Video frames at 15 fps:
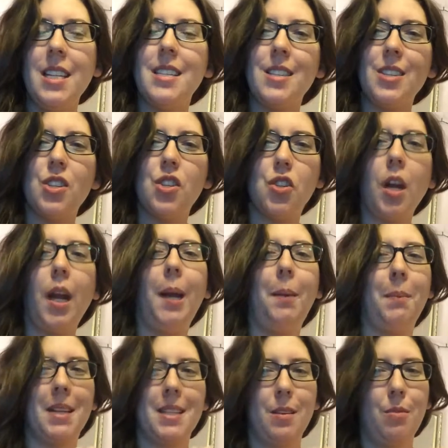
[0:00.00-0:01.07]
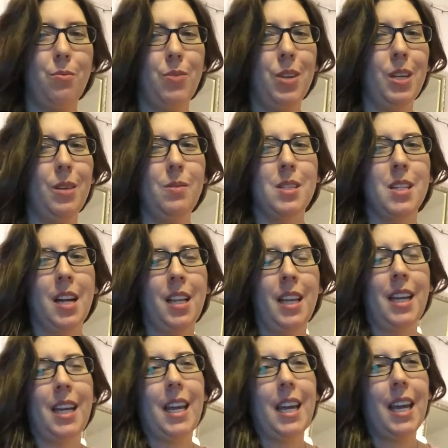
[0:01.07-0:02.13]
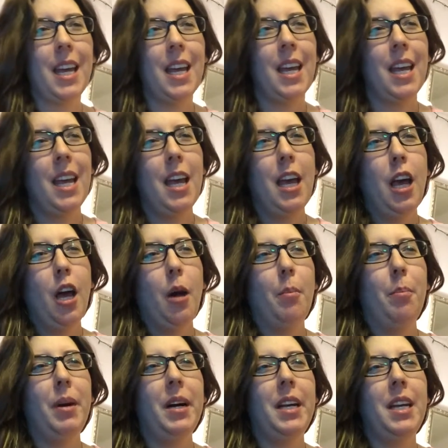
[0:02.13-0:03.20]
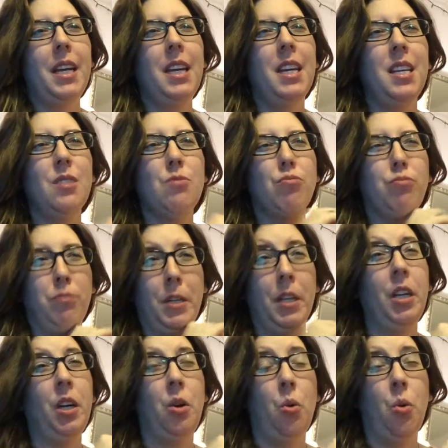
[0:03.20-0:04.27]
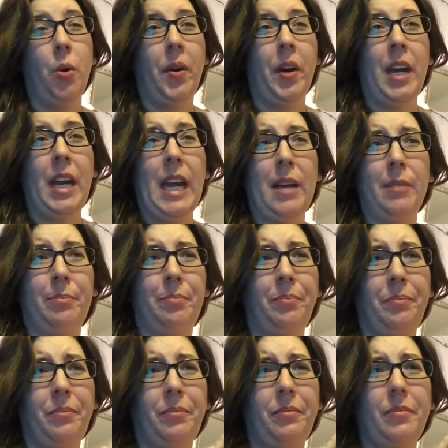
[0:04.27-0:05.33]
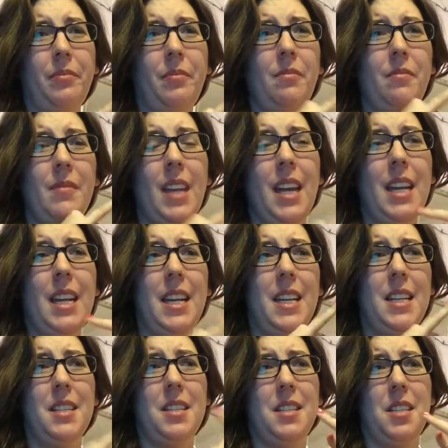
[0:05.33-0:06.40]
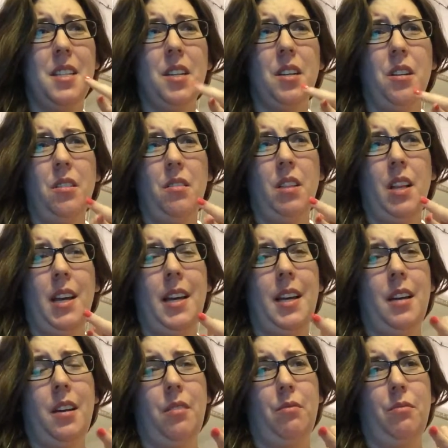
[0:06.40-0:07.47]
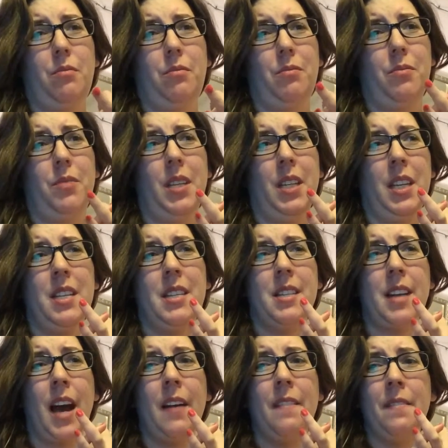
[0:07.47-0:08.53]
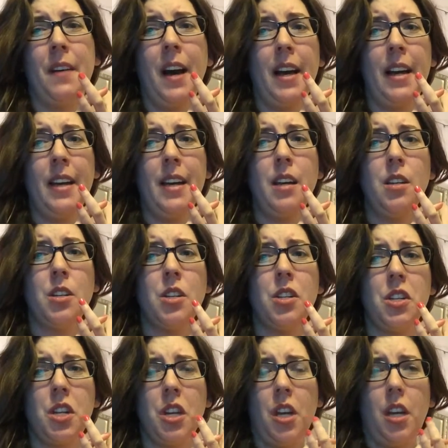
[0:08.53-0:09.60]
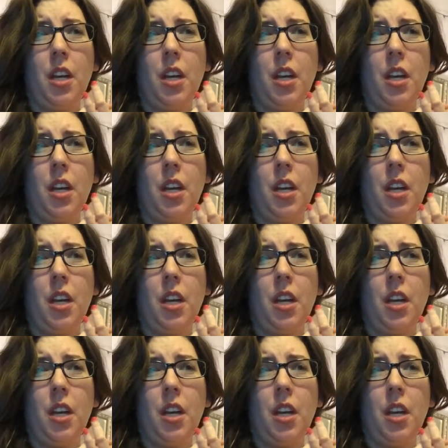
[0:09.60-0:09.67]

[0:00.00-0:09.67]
it's the strain because I really was not liking it. But it is really gory and it is still like really sci-fi ish